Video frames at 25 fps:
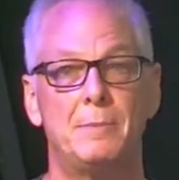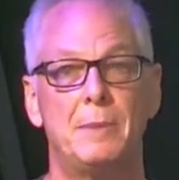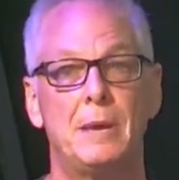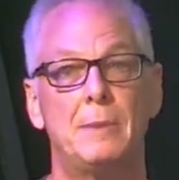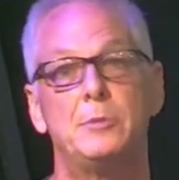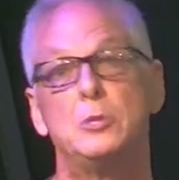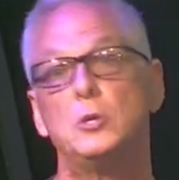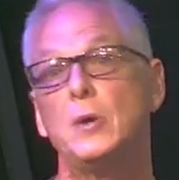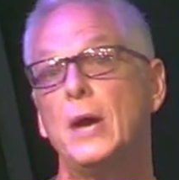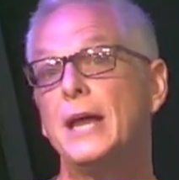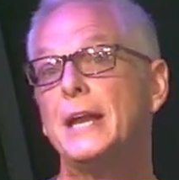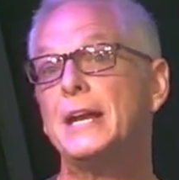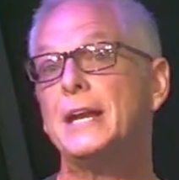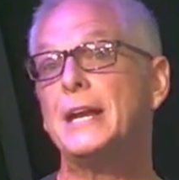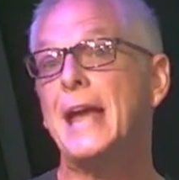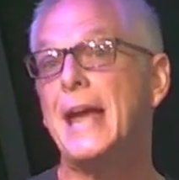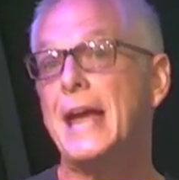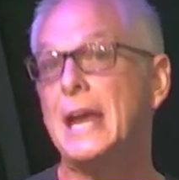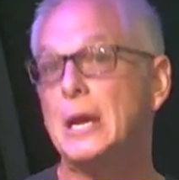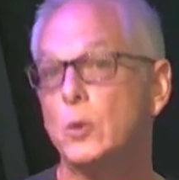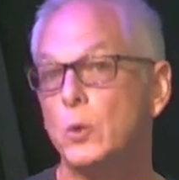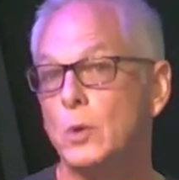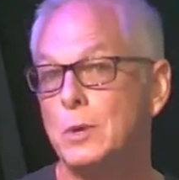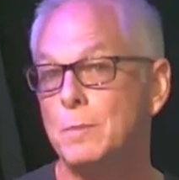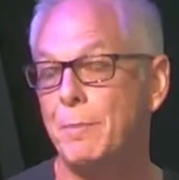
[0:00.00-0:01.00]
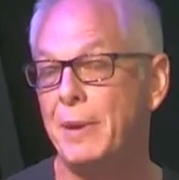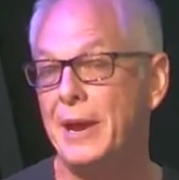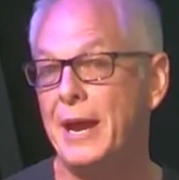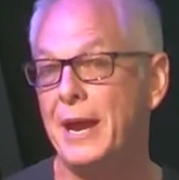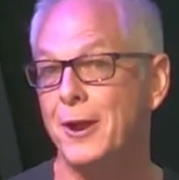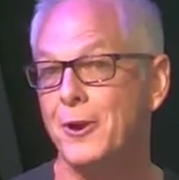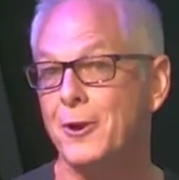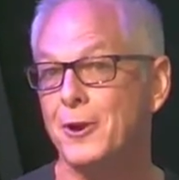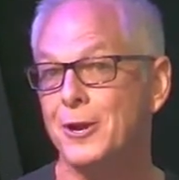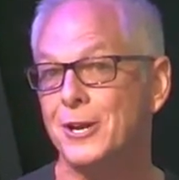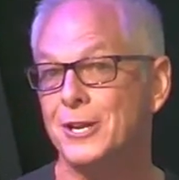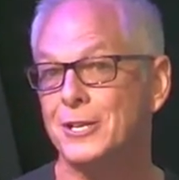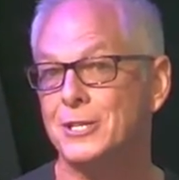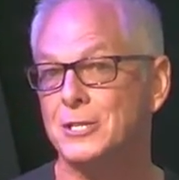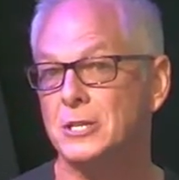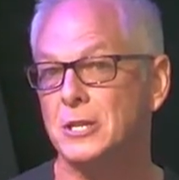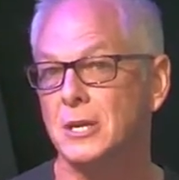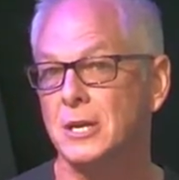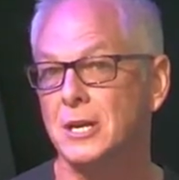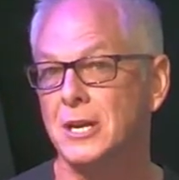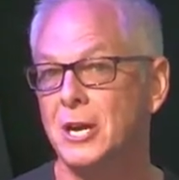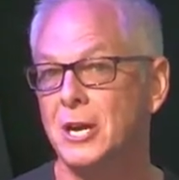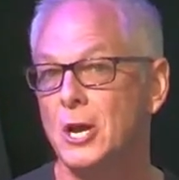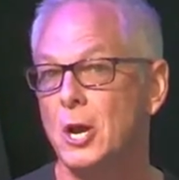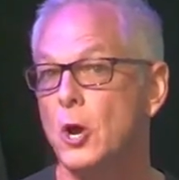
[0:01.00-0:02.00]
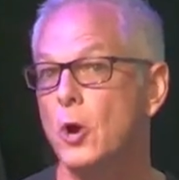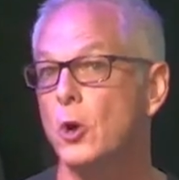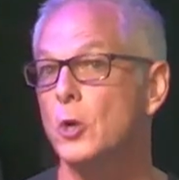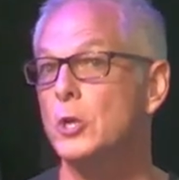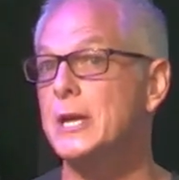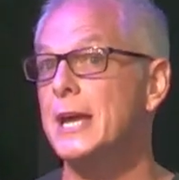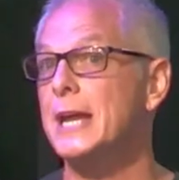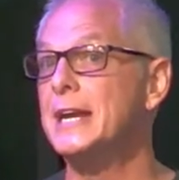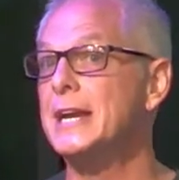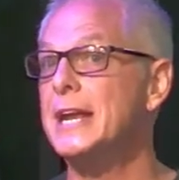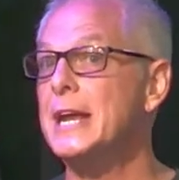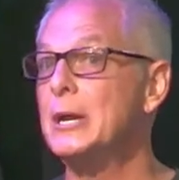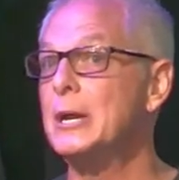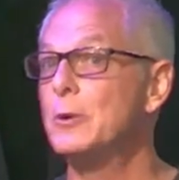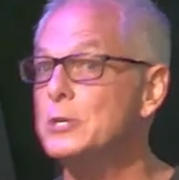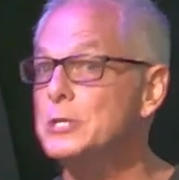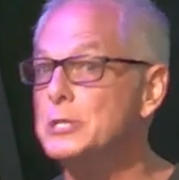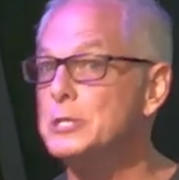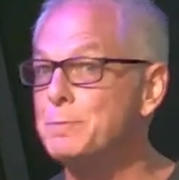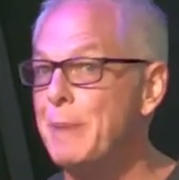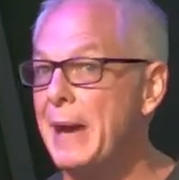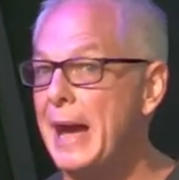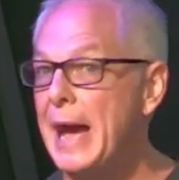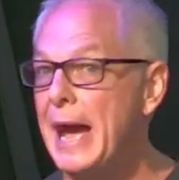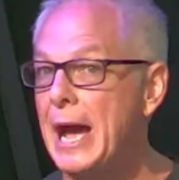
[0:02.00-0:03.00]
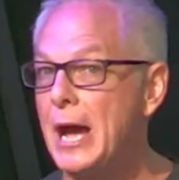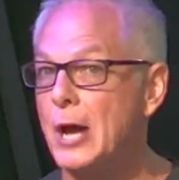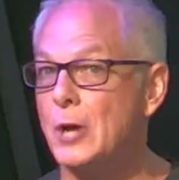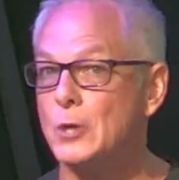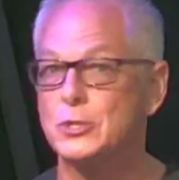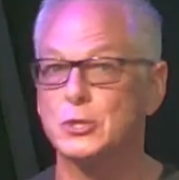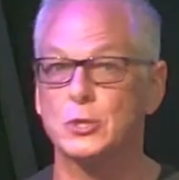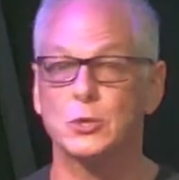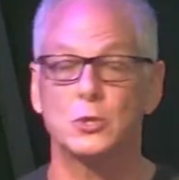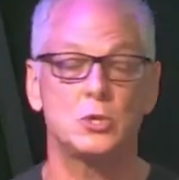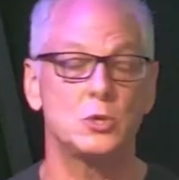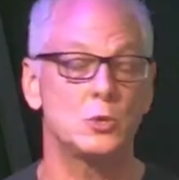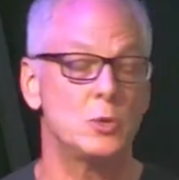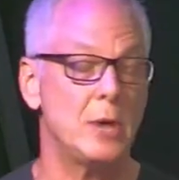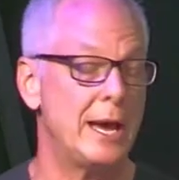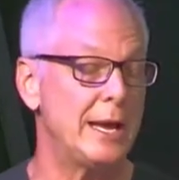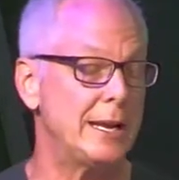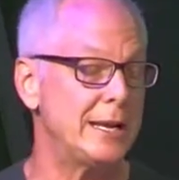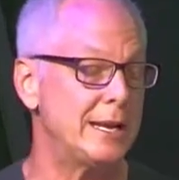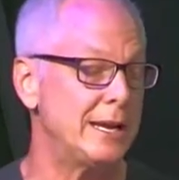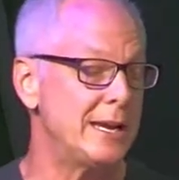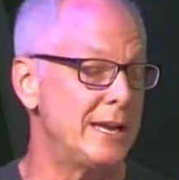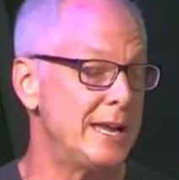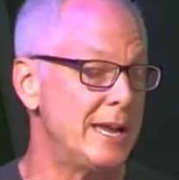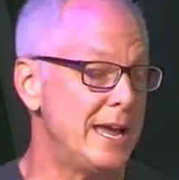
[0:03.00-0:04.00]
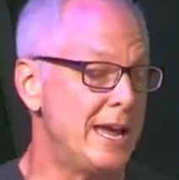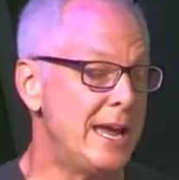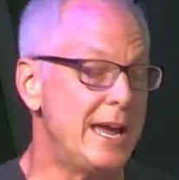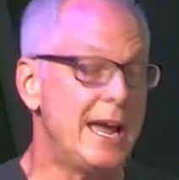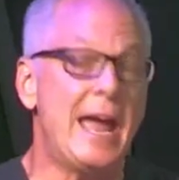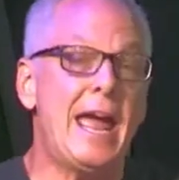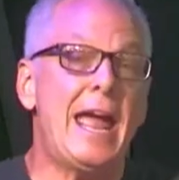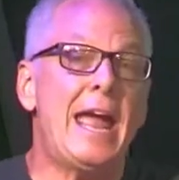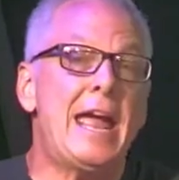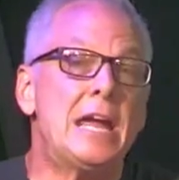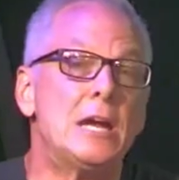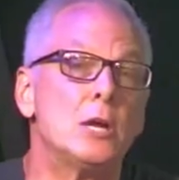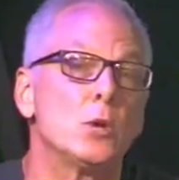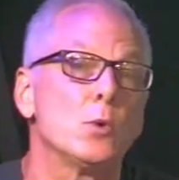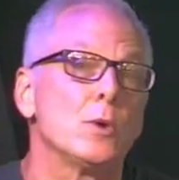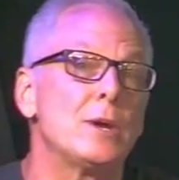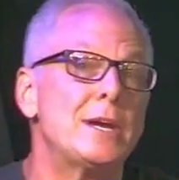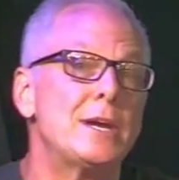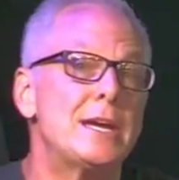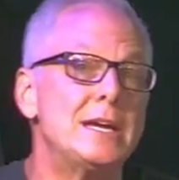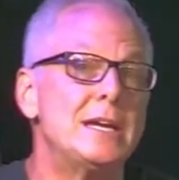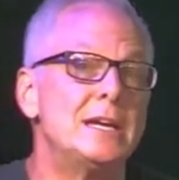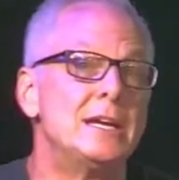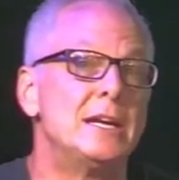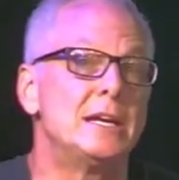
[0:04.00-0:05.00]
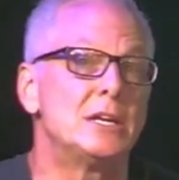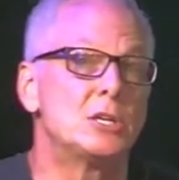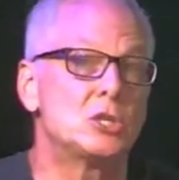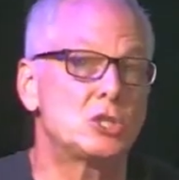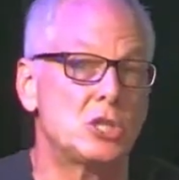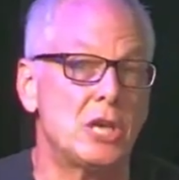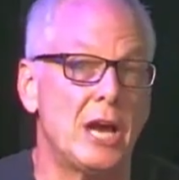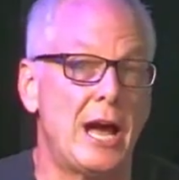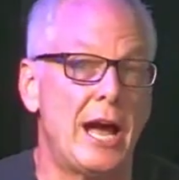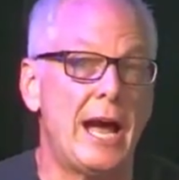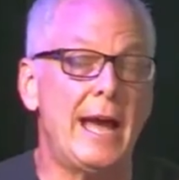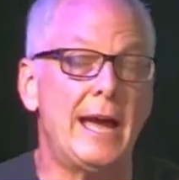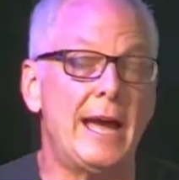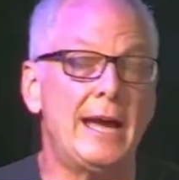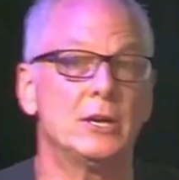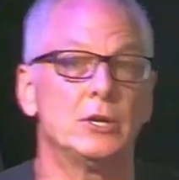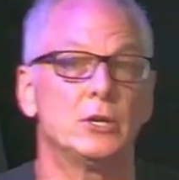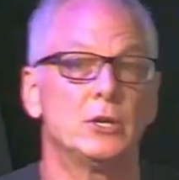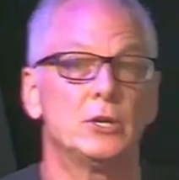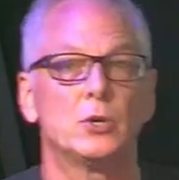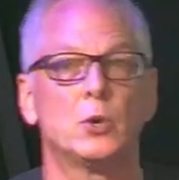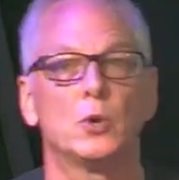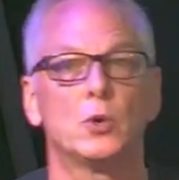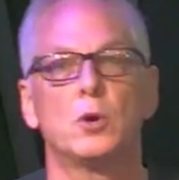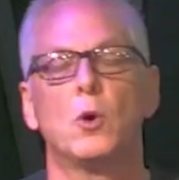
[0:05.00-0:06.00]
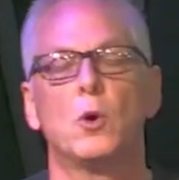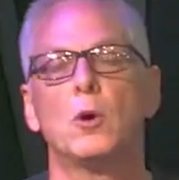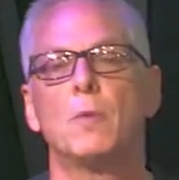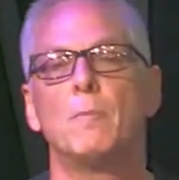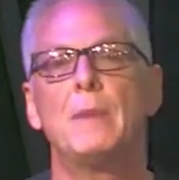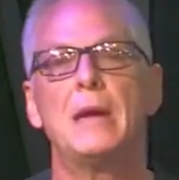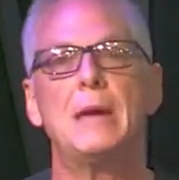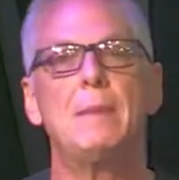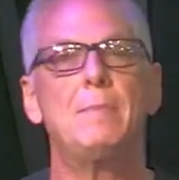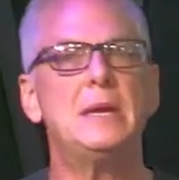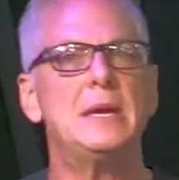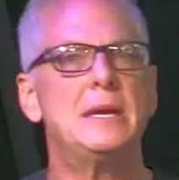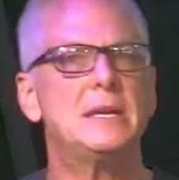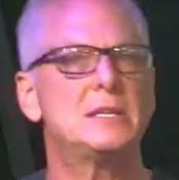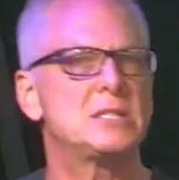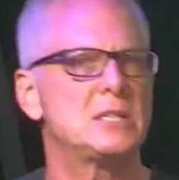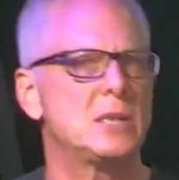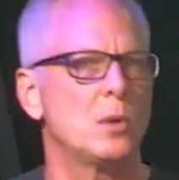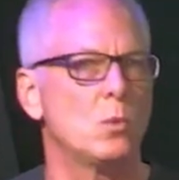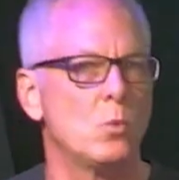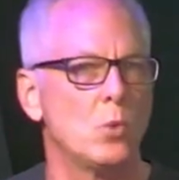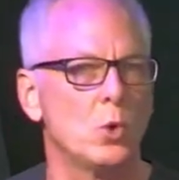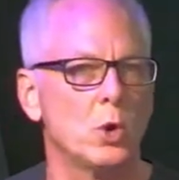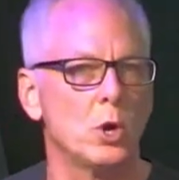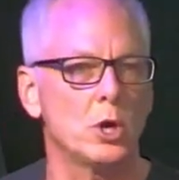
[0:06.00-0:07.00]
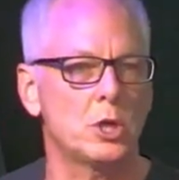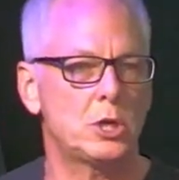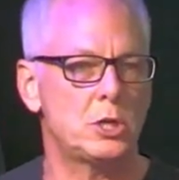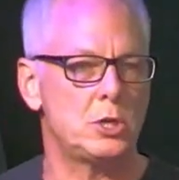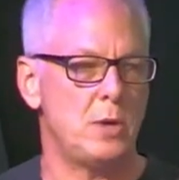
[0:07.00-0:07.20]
Maybe you had an angry parent, or you had an angry spouse, or you had an angry child, or maybe it's at work.